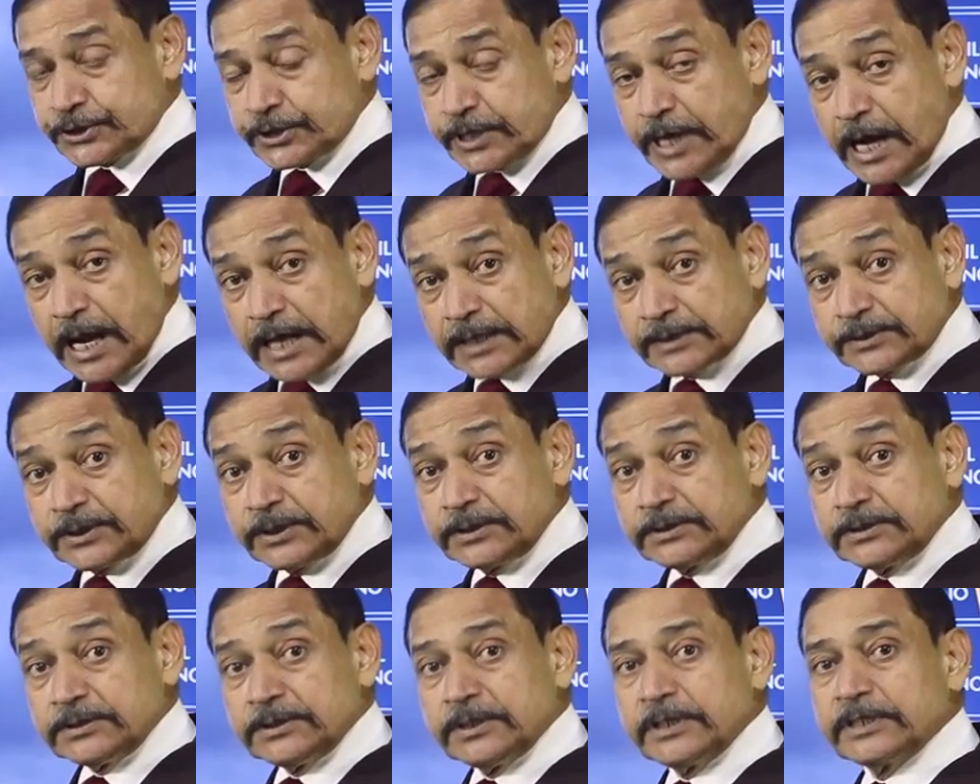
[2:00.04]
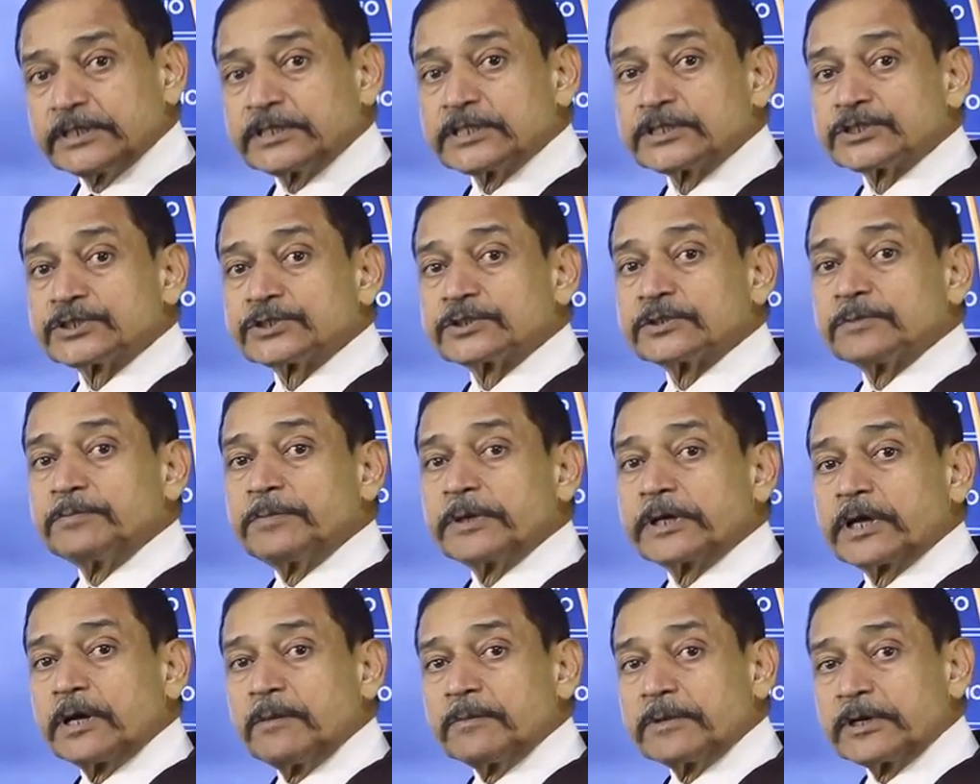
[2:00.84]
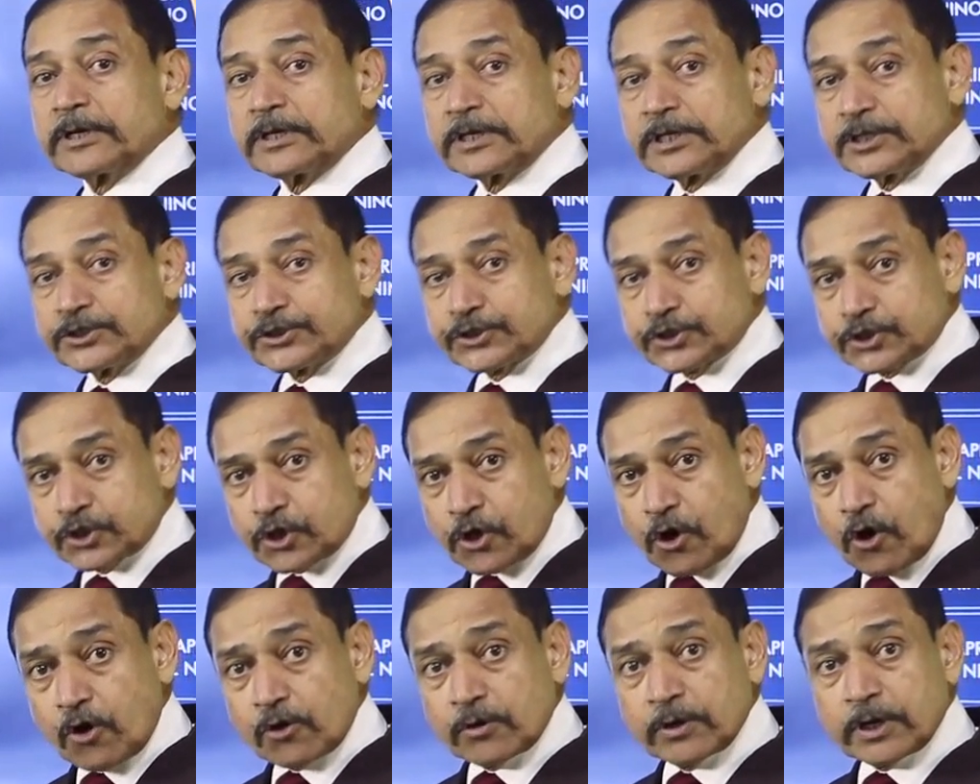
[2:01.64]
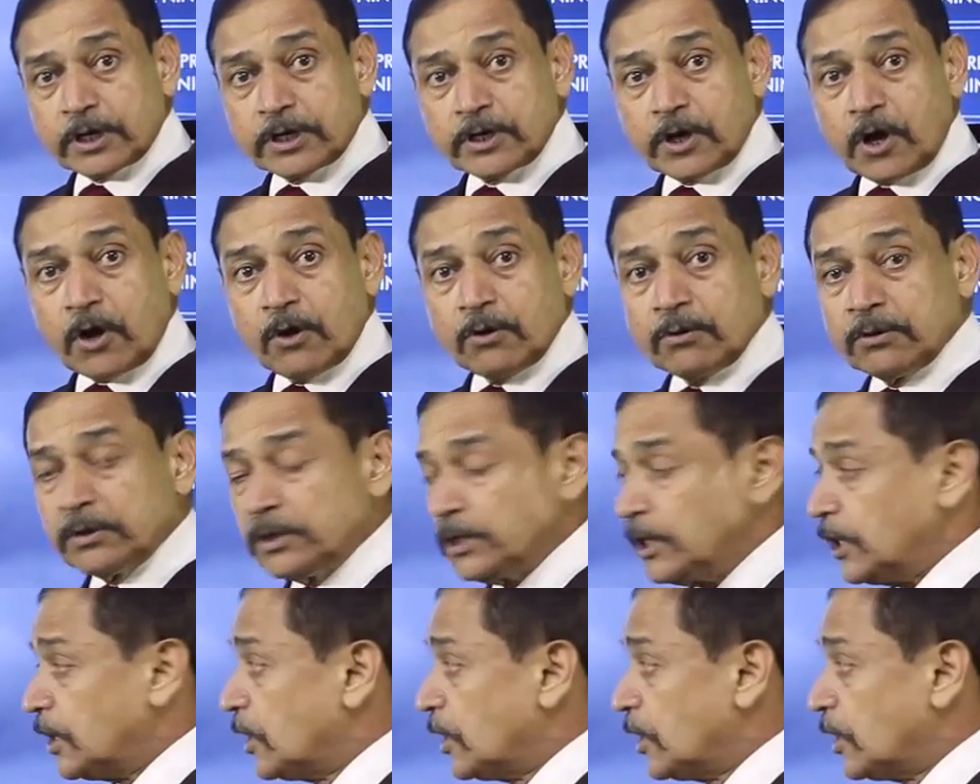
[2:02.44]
strengthened, it has become a little stronger now.